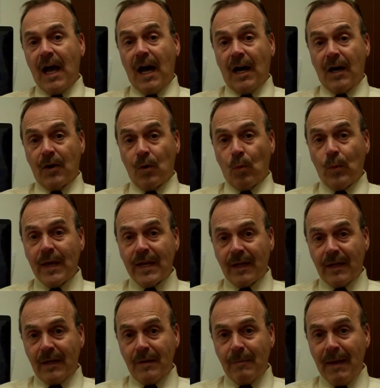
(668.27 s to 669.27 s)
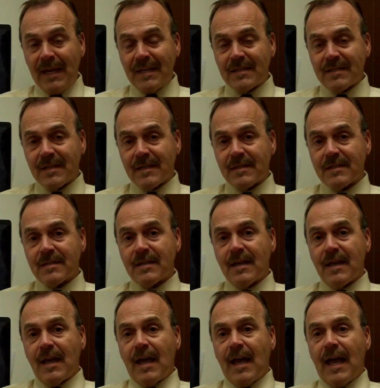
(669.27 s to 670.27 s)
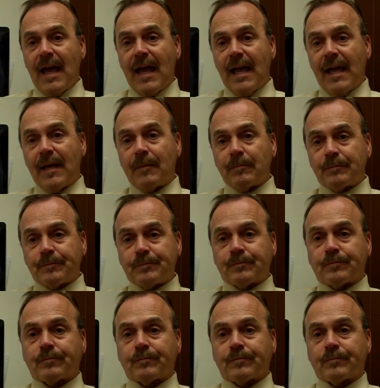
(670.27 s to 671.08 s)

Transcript: on a weekly basis, and